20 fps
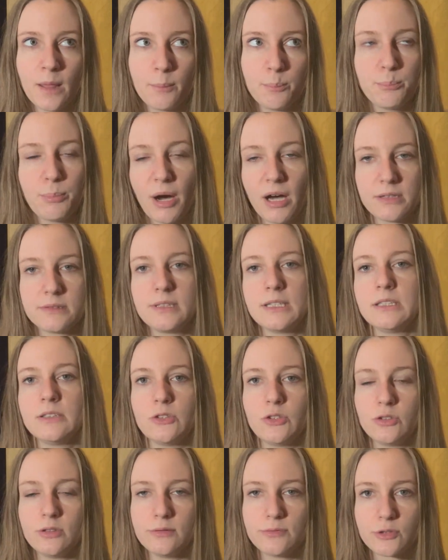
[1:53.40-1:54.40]
But in a
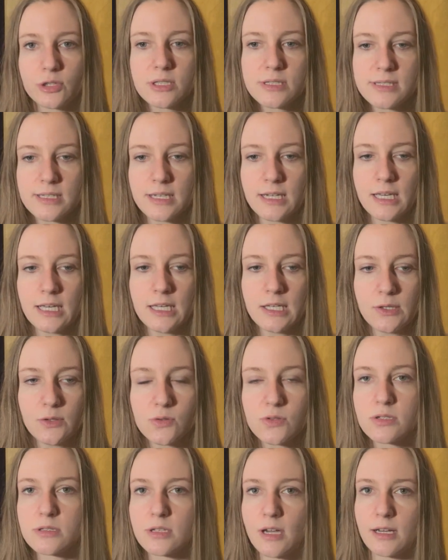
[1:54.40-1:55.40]
university, you
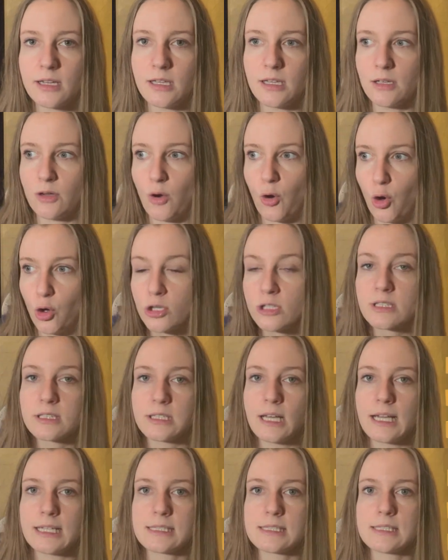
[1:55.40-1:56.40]
study on
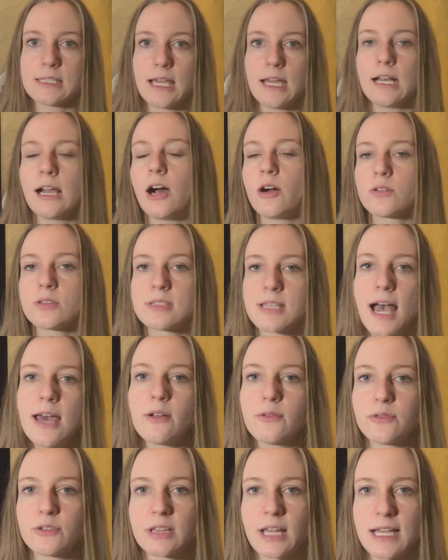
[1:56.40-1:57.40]
class and outside
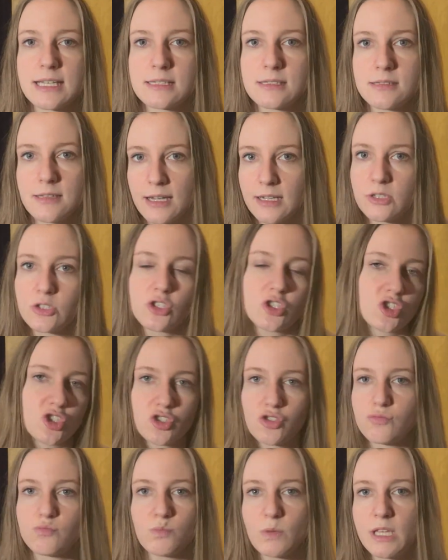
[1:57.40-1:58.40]
of class, like
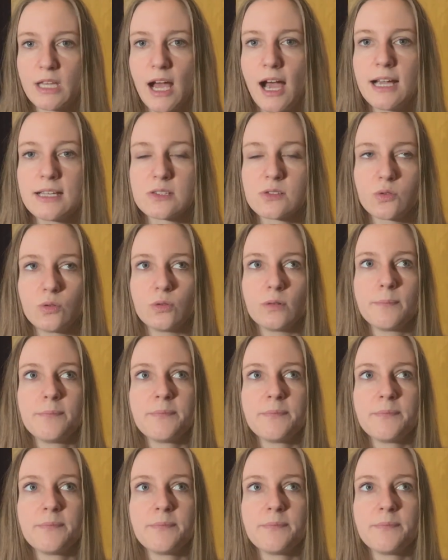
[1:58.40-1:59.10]
in high school.